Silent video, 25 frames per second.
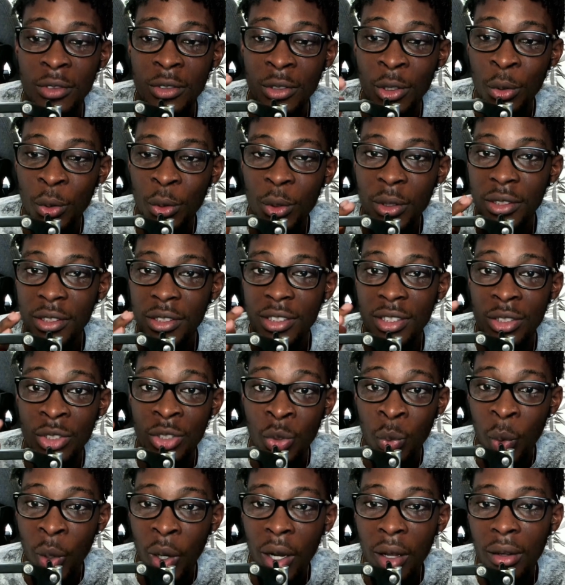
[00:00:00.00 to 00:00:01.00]
don't
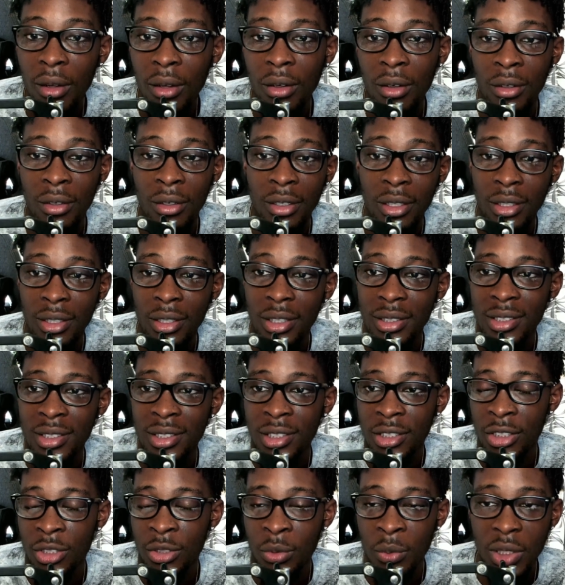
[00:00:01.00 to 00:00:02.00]
dwell on a
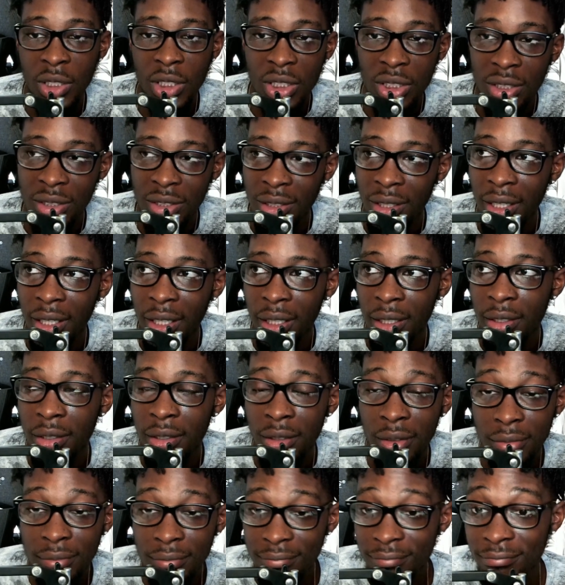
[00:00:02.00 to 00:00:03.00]
situation
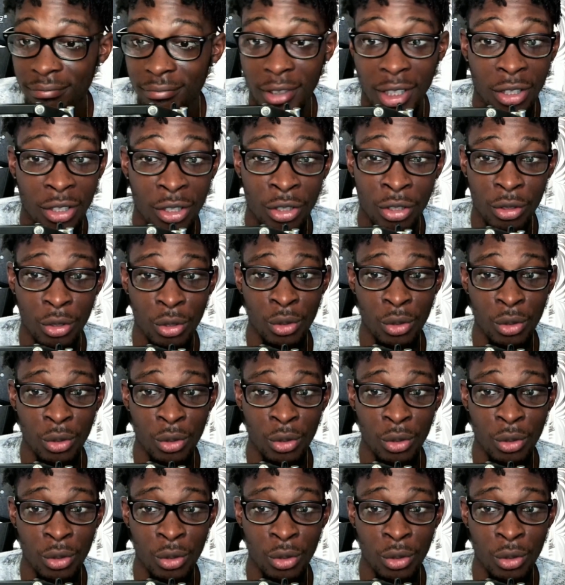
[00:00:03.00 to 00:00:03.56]
like a girl